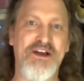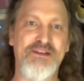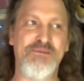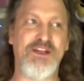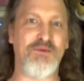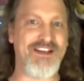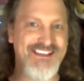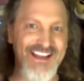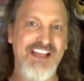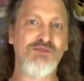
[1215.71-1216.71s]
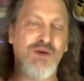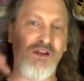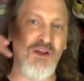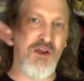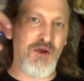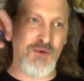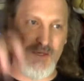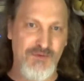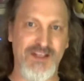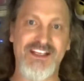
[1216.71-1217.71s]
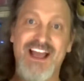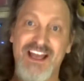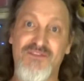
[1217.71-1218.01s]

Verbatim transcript: in many ways. And that's what we really kind